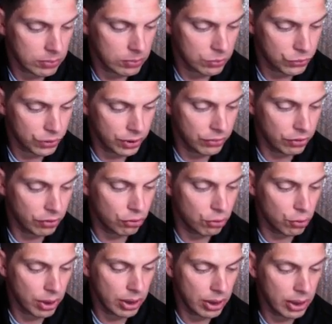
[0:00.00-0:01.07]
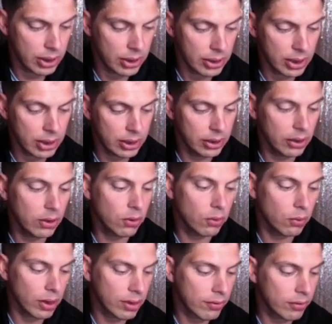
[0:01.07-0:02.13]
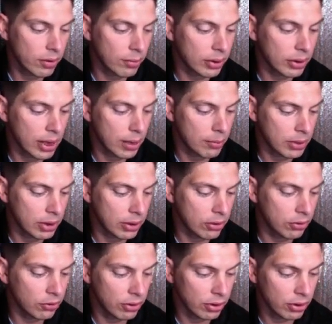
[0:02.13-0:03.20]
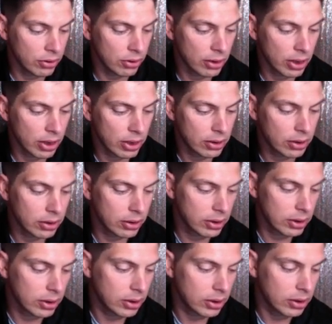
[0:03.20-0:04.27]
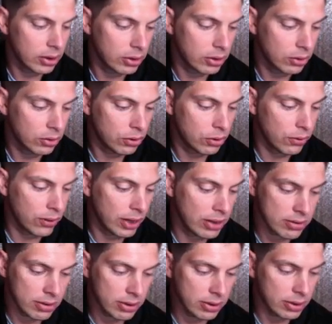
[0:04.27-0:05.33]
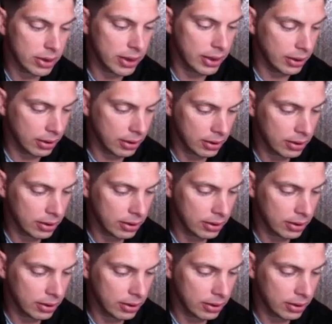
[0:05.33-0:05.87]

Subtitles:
see, if she's $29.90 away from it, that means she is at 2010.